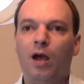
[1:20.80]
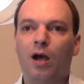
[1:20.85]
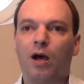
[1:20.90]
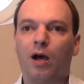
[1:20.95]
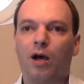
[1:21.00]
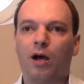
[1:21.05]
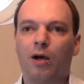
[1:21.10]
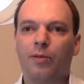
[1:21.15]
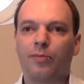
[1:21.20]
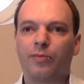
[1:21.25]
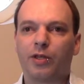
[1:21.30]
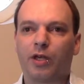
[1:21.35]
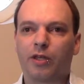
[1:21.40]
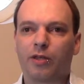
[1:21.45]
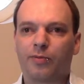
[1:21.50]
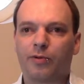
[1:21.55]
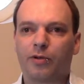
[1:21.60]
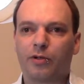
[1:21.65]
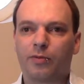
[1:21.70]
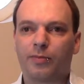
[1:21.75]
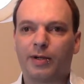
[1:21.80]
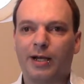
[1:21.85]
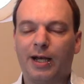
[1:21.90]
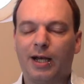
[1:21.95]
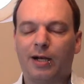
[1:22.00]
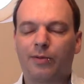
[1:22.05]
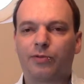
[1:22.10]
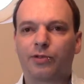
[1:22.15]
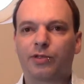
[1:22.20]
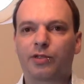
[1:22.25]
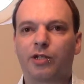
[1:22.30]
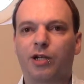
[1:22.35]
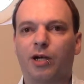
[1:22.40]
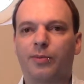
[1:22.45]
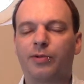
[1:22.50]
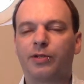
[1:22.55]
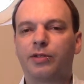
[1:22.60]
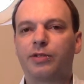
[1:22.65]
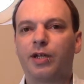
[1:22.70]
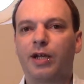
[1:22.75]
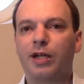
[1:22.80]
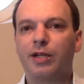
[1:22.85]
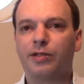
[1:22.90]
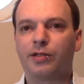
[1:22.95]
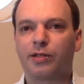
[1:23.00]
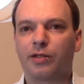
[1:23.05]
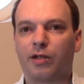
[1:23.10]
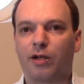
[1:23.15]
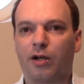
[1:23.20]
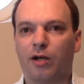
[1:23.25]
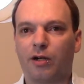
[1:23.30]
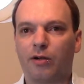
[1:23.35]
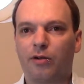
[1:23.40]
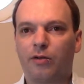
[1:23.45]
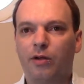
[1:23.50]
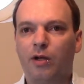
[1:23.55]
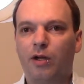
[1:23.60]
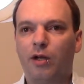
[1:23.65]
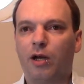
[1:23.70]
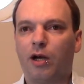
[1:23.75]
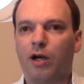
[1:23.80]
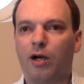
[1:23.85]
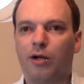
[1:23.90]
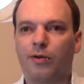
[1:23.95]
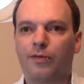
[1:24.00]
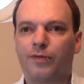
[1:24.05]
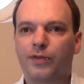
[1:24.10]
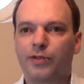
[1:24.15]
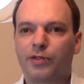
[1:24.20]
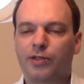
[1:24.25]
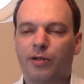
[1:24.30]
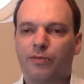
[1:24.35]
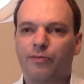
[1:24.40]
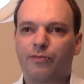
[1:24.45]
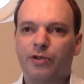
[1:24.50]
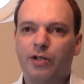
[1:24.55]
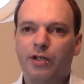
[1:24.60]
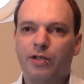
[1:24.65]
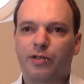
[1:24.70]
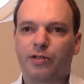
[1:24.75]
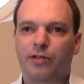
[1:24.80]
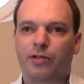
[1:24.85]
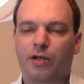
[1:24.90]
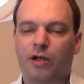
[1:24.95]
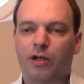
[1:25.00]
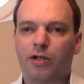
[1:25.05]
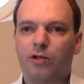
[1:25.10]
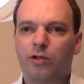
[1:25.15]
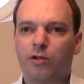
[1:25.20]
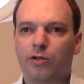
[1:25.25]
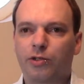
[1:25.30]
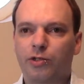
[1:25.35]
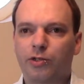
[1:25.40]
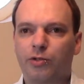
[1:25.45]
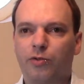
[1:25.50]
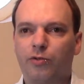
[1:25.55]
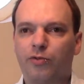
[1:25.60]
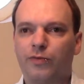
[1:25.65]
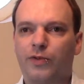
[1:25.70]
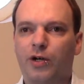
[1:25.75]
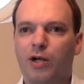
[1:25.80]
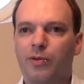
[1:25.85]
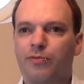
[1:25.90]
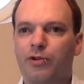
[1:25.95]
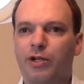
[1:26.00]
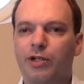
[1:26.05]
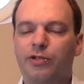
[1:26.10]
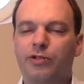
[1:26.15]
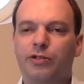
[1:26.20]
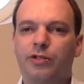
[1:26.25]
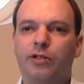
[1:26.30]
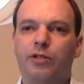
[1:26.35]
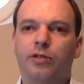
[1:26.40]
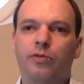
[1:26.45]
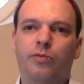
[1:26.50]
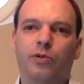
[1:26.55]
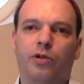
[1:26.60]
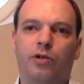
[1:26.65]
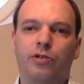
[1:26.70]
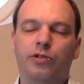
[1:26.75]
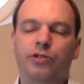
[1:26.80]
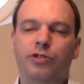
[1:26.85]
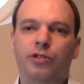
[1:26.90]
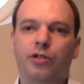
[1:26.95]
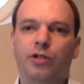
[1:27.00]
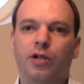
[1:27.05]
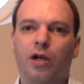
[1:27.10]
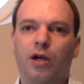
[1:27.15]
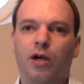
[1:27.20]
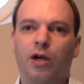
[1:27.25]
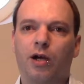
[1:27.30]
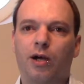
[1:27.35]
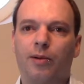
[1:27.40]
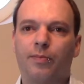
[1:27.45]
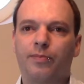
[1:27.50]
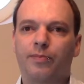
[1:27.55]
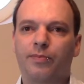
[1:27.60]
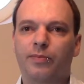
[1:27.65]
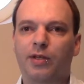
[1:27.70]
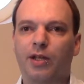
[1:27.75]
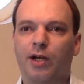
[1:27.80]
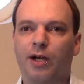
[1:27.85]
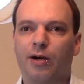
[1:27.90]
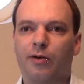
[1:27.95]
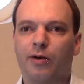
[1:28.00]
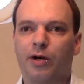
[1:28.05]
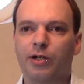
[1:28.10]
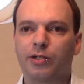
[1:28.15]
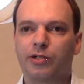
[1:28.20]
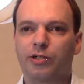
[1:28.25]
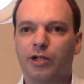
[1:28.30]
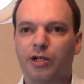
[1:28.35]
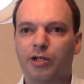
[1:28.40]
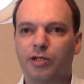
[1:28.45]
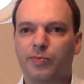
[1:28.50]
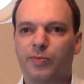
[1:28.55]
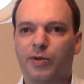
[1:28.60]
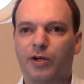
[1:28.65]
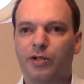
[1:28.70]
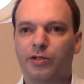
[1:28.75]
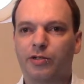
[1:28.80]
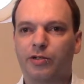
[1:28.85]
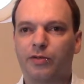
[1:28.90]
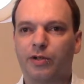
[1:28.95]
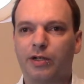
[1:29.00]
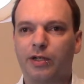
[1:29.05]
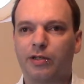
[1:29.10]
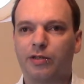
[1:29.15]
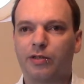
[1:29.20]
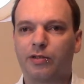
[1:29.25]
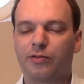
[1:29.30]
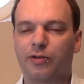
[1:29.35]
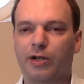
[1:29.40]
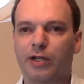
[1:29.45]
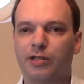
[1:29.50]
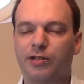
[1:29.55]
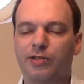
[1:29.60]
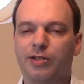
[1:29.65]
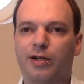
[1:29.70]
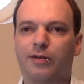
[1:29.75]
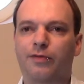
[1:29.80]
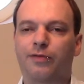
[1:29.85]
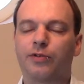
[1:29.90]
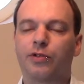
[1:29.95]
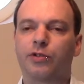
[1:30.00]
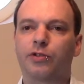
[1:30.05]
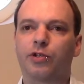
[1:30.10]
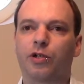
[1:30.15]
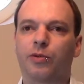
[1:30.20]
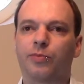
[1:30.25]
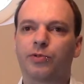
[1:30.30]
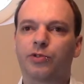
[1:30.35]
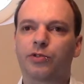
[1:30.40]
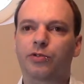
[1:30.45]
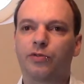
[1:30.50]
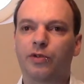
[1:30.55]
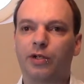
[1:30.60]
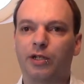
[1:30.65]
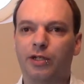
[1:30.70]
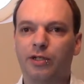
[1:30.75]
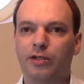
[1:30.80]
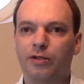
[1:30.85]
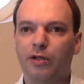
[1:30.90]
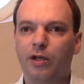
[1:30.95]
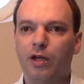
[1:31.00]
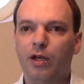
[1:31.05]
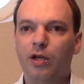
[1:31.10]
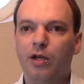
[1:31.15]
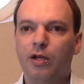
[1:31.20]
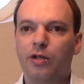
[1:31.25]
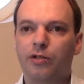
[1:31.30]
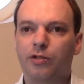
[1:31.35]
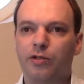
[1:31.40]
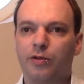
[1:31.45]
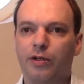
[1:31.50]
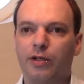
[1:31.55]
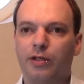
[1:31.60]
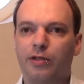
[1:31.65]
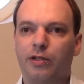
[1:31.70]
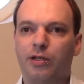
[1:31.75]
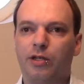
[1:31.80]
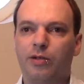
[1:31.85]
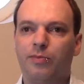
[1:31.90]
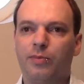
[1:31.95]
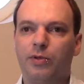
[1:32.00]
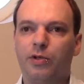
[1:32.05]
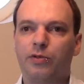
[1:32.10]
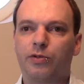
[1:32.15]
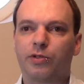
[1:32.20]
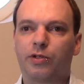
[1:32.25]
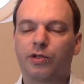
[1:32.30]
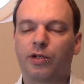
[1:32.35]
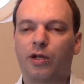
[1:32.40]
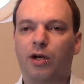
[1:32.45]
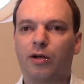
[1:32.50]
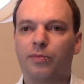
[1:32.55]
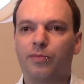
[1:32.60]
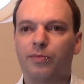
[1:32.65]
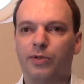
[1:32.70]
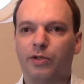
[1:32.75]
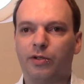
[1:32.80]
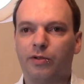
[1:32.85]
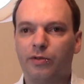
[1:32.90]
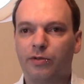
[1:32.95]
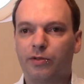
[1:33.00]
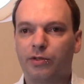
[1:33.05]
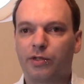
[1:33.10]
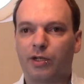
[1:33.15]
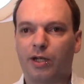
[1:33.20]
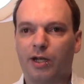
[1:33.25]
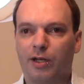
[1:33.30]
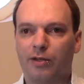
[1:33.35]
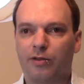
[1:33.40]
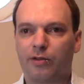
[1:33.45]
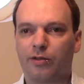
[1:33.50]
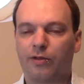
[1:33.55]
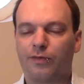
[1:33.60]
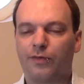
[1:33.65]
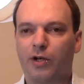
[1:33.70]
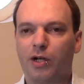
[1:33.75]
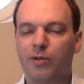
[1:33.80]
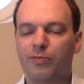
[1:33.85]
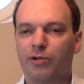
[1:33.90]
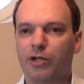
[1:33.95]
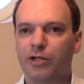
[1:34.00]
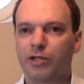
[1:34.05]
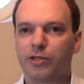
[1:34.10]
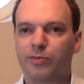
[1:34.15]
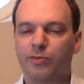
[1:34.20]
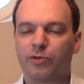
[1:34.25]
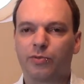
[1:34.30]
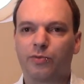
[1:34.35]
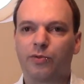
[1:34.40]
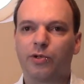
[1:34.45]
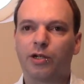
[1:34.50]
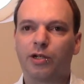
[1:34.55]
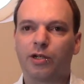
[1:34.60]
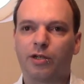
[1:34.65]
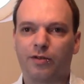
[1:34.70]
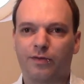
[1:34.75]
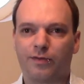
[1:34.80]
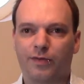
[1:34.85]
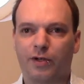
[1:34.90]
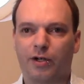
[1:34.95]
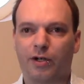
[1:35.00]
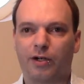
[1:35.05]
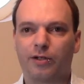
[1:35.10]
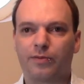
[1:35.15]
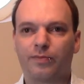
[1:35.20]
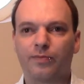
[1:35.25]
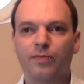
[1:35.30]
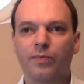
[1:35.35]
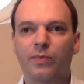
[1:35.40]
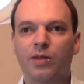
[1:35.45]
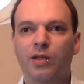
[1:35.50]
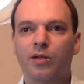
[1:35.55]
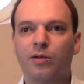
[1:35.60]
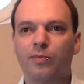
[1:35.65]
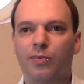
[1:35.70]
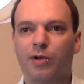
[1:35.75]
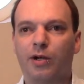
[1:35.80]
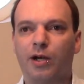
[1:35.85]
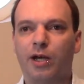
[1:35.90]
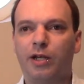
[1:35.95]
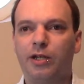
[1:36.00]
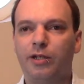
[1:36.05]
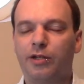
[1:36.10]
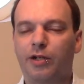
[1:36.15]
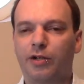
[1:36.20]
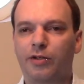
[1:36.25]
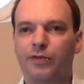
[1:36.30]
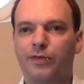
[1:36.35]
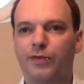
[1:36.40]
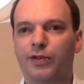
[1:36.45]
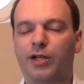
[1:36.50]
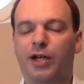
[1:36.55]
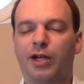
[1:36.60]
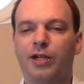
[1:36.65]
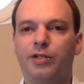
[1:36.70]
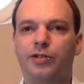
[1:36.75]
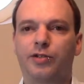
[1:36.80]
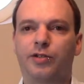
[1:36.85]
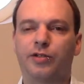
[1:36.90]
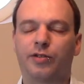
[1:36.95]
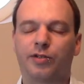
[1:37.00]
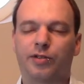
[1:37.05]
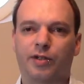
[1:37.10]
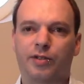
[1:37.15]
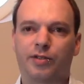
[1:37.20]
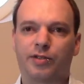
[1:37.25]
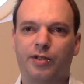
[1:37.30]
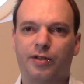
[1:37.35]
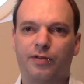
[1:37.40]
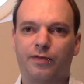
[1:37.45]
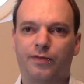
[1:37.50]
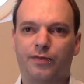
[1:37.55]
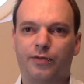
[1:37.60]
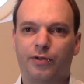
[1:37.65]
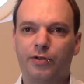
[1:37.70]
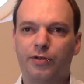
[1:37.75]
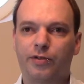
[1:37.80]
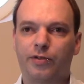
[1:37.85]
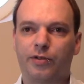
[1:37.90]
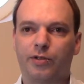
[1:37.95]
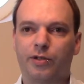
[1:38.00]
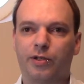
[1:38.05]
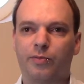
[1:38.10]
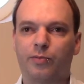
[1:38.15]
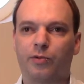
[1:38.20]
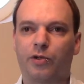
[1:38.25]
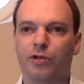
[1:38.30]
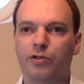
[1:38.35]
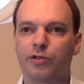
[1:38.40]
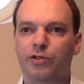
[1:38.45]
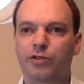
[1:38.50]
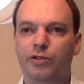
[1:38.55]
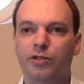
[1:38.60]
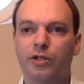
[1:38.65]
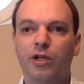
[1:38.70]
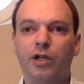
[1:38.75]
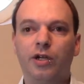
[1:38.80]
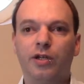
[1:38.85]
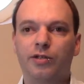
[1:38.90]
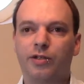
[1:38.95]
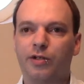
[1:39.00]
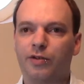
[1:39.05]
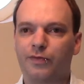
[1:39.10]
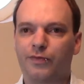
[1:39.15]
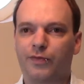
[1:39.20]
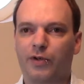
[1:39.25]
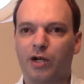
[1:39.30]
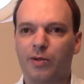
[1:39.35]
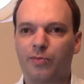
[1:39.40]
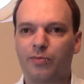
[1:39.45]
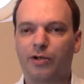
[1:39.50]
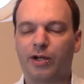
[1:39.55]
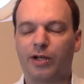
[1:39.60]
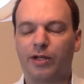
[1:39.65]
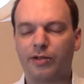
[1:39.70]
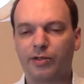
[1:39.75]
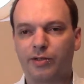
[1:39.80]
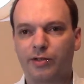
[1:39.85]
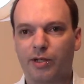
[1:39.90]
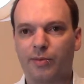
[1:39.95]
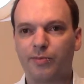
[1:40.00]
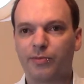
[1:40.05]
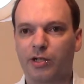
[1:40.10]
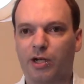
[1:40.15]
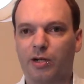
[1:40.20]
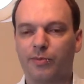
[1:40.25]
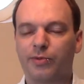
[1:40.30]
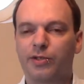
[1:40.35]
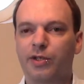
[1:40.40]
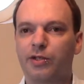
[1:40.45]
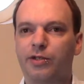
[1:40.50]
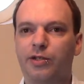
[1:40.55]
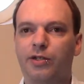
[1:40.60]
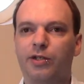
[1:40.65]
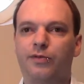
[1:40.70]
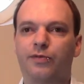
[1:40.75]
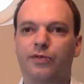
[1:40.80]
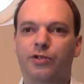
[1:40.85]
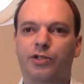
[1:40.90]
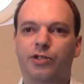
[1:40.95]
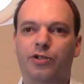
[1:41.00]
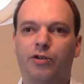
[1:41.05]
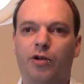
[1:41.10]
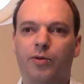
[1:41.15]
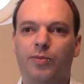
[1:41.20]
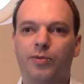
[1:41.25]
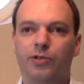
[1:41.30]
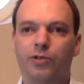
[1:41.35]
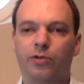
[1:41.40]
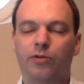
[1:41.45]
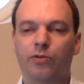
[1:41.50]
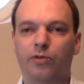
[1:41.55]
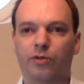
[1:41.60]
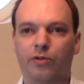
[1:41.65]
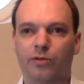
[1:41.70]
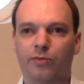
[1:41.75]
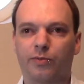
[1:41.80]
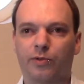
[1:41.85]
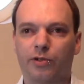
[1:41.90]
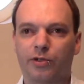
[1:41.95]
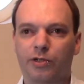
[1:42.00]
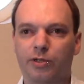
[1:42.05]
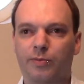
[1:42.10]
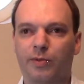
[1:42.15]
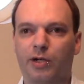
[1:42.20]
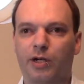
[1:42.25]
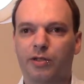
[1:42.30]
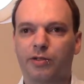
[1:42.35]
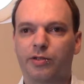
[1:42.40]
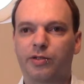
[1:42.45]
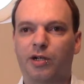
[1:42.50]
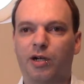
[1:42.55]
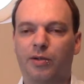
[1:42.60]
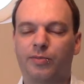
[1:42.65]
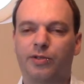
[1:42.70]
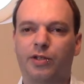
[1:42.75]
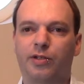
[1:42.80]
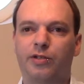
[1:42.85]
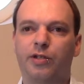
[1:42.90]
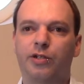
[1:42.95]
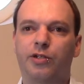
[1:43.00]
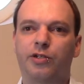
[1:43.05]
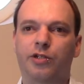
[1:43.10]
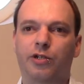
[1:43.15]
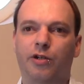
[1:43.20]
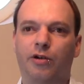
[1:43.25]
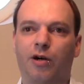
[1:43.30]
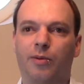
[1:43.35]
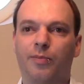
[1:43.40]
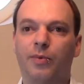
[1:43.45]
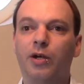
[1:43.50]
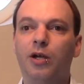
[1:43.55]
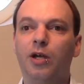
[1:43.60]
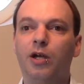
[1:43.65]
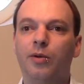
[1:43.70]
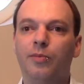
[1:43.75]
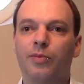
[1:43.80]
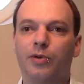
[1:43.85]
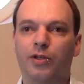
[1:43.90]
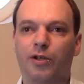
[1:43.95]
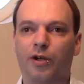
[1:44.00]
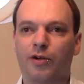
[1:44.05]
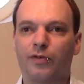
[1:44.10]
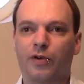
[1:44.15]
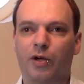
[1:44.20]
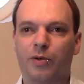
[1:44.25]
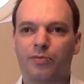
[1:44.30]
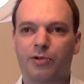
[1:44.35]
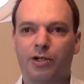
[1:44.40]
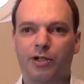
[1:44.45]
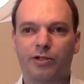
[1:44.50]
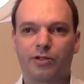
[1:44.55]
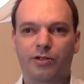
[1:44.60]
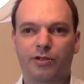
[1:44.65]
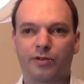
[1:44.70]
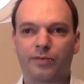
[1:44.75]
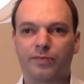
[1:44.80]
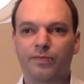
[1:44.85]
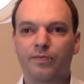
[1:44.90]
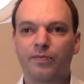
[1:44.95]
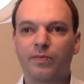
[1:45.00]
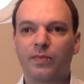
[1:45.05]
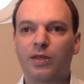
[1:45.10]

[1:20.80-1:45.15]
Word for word: Um, the other problem I had was a couple of days ago, um, for some reason I lost all vibration in the watch. Um, now I checked by doing dragging down from the top screen, doing the mute and unmute, and the vibration was working fine, but any notifications I sent through to the watch didn't vibrate. Sometimes they didn't even show up at all on the watch, but other times they did show up, but no vibration.